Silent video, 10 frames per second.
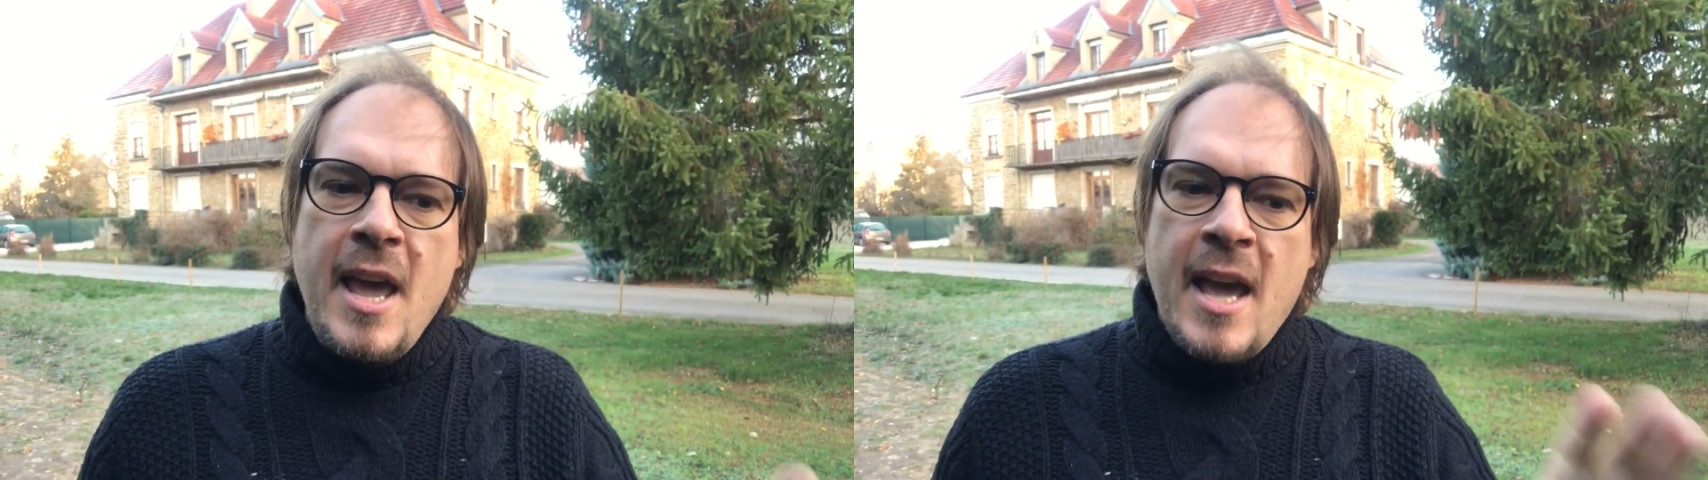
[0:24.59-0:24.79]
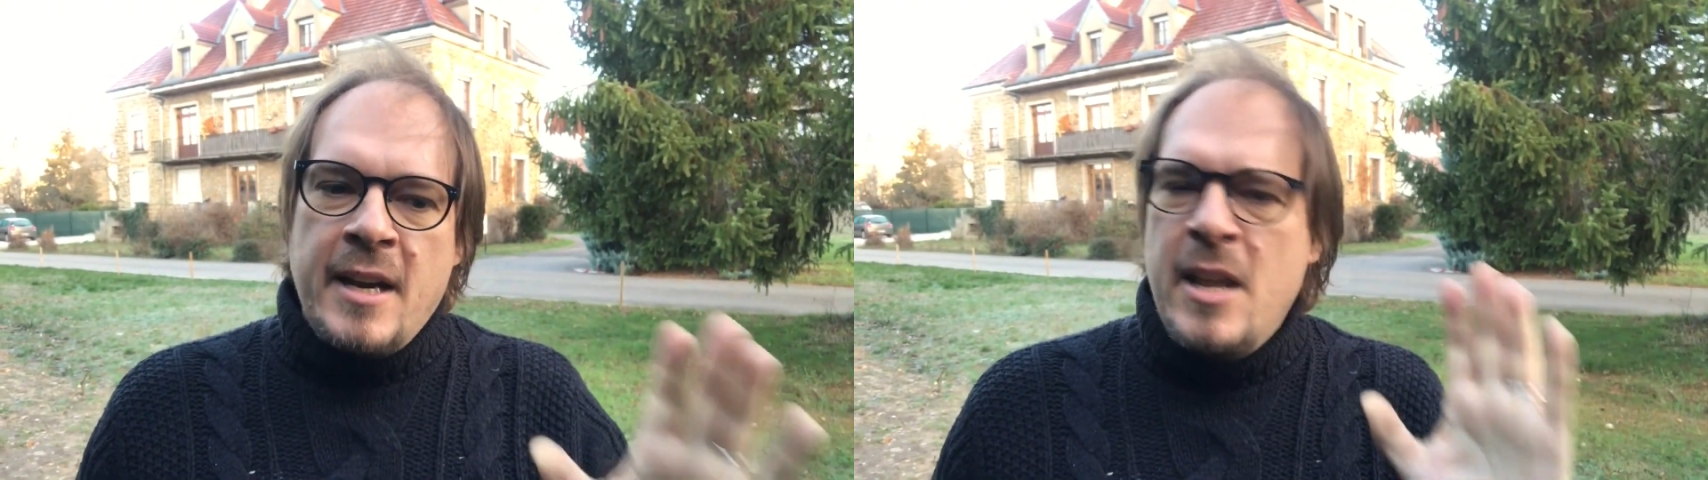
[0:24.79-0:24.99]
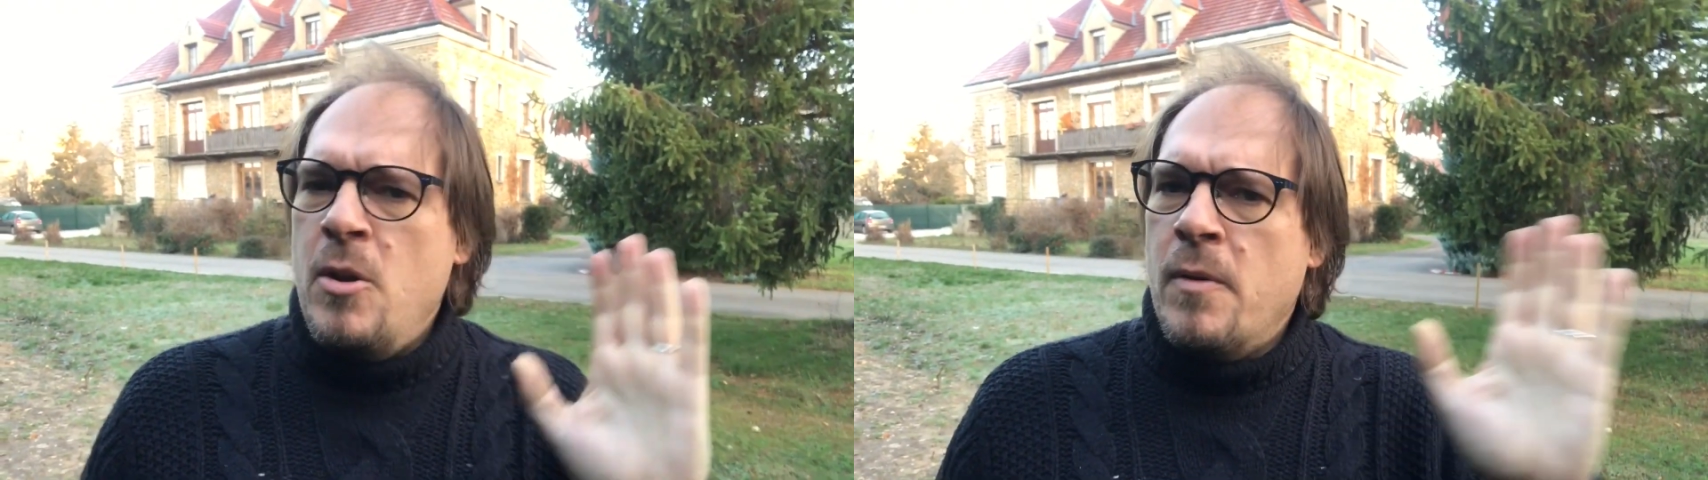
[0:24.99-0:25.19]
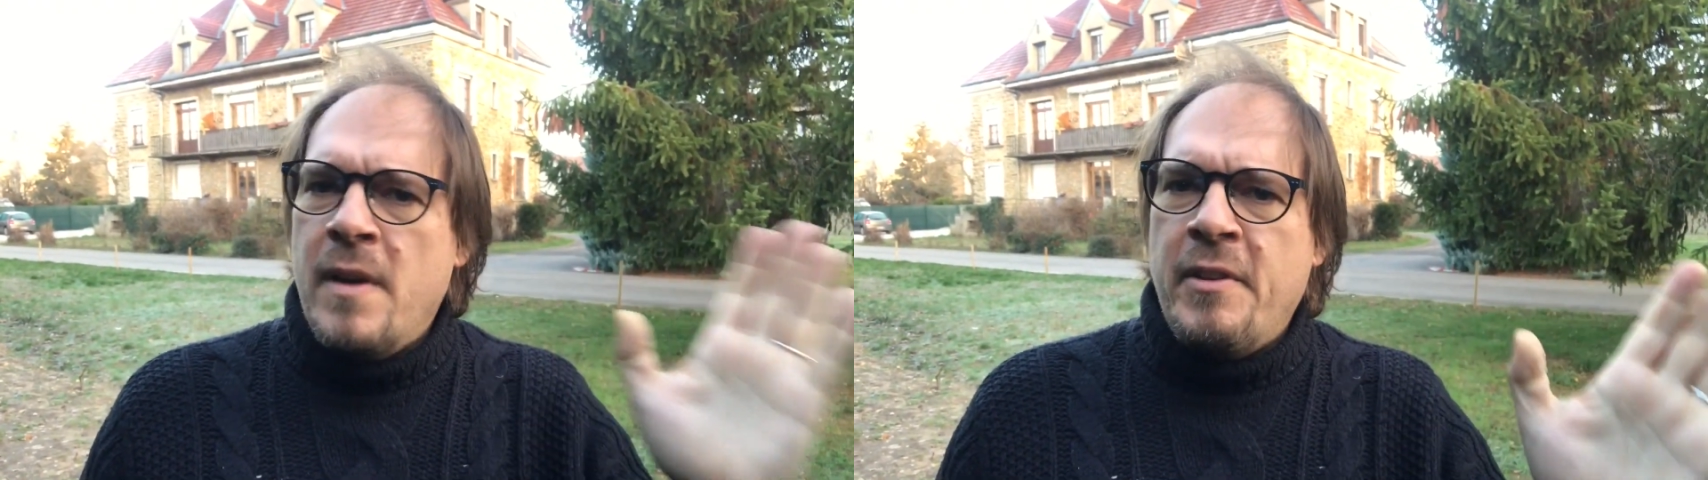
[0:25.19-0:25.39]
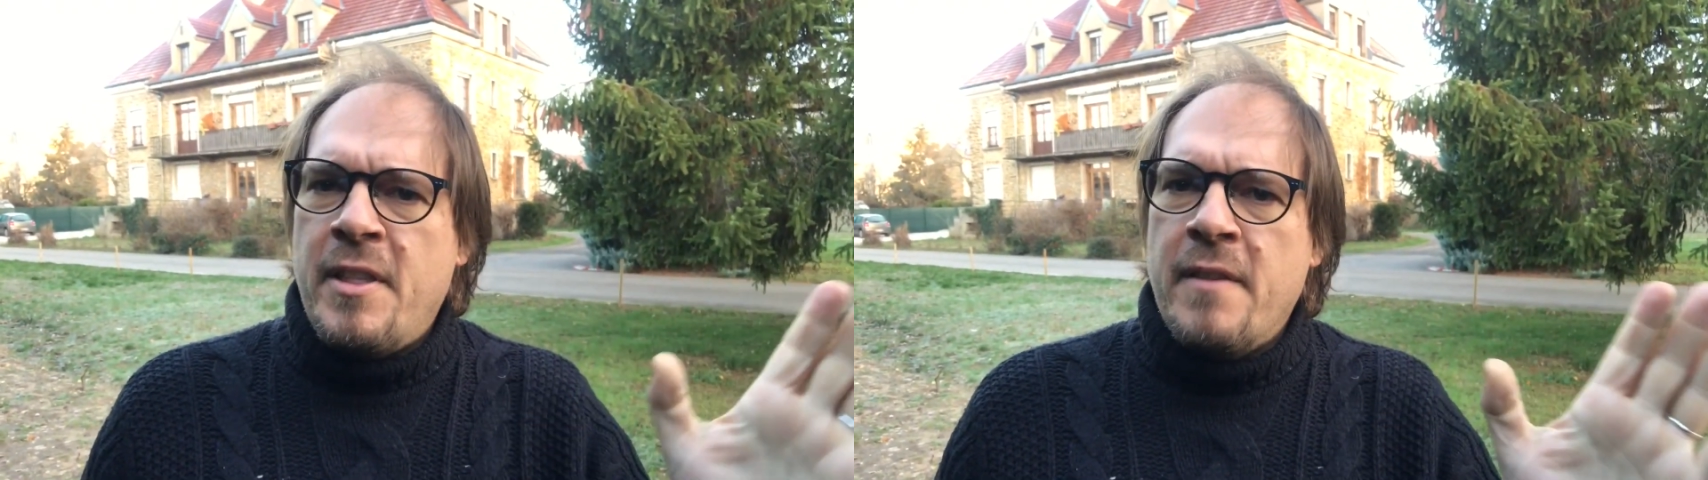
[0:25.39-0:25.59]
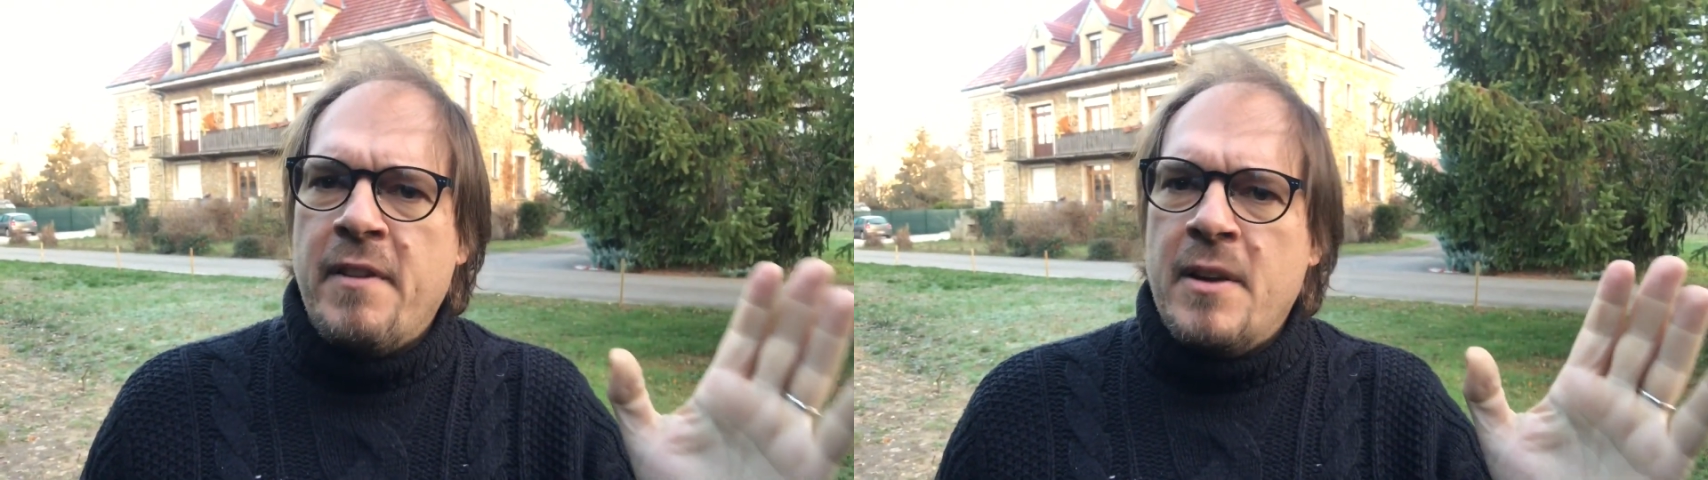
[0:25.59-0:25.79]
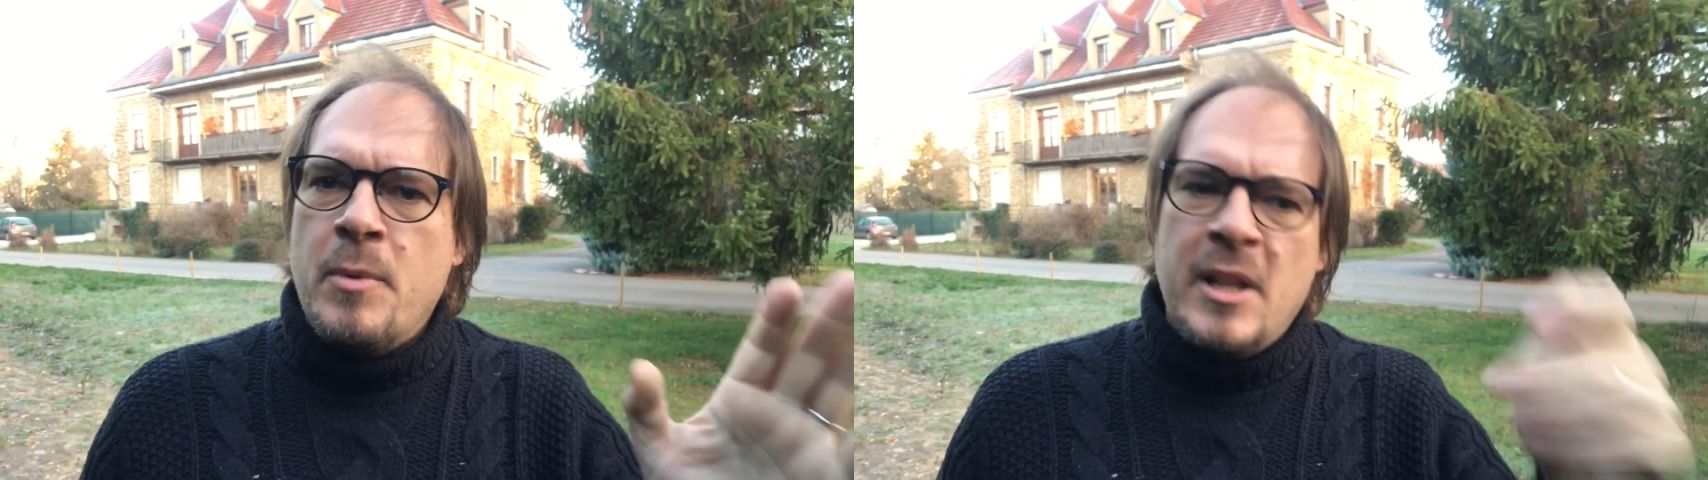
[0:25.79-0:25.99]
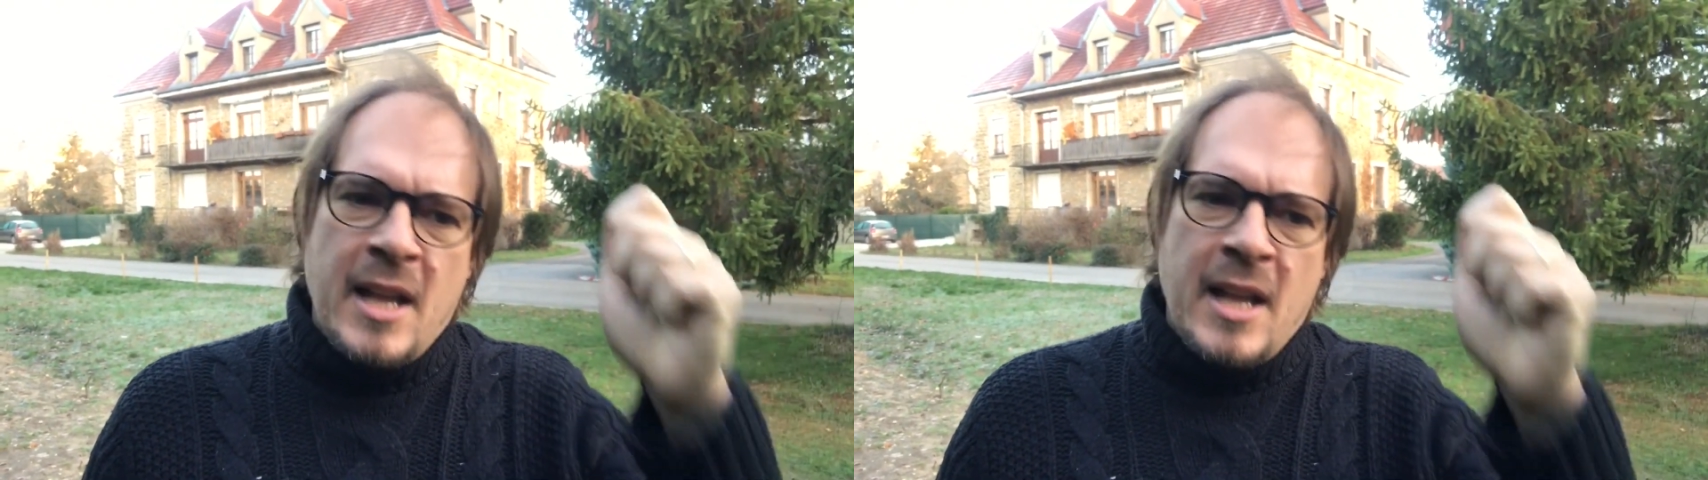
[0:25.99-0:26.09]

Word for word: and he knew everything very well.